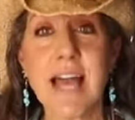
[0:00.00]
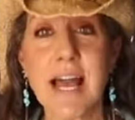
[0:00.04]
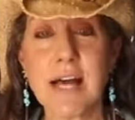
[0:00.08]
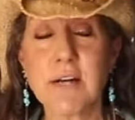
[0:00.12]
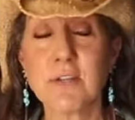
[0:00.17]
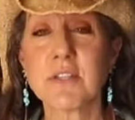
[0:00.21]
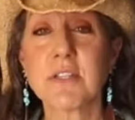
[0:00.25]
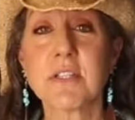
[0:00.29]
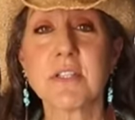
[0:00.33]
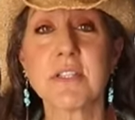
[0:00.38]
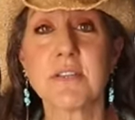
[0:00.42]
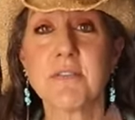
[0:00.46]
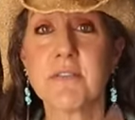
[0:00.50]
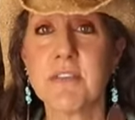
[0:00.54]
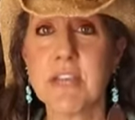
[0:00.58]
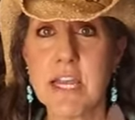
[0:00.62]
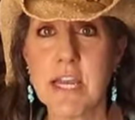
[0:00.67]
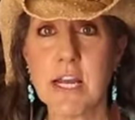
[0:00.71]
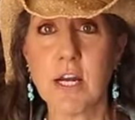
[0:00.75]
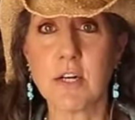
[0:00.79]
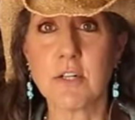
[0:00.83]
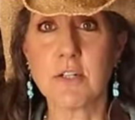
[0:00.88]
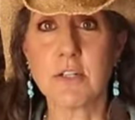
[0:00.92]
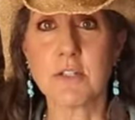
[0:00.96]
thousands of
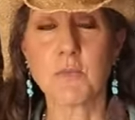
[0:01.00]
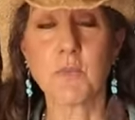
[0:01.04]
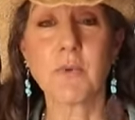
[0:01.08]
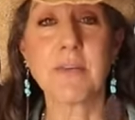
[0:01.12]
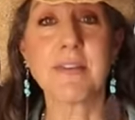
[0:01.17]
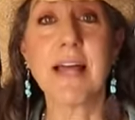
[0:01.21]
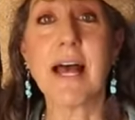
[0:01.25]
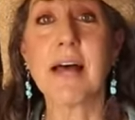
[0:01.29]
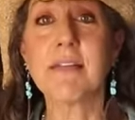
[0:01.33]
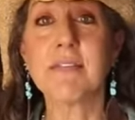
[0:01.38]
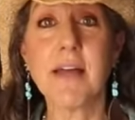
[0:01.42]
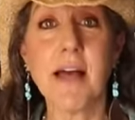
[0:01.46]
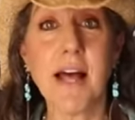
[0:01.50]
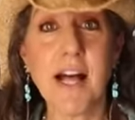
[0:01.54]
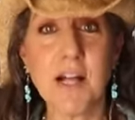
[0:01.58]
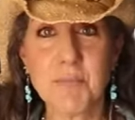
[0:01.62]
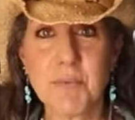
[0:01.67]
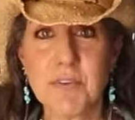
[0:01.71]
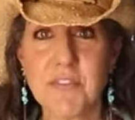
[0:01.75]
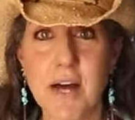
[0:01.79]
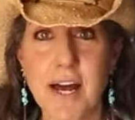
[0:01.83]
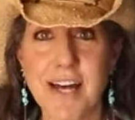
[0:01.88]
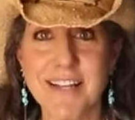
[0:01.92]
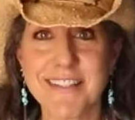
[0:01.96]
years without the
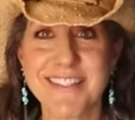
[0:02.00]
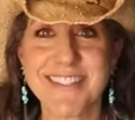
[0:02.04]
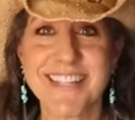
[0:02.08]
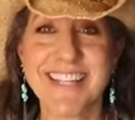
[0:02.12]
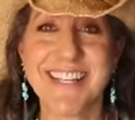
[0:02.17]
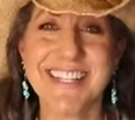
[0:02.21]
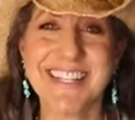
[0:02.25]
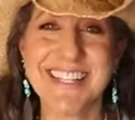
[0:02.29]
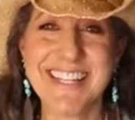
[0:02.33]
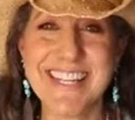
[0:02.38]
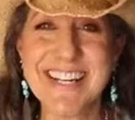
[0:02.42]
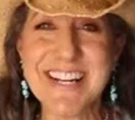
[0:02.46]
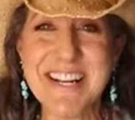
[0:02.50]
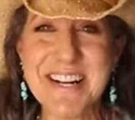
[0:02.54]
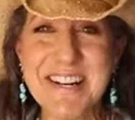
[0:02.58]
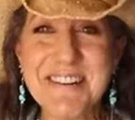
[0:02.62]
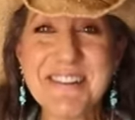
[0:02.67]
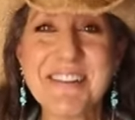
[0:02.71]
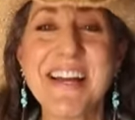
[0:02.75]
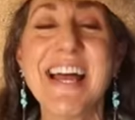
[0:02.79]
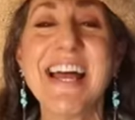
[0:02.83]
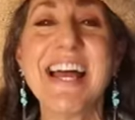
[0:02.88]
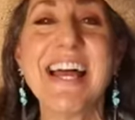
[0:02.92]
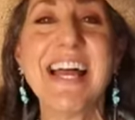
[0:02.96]
help of us, you
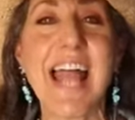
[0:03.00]
know?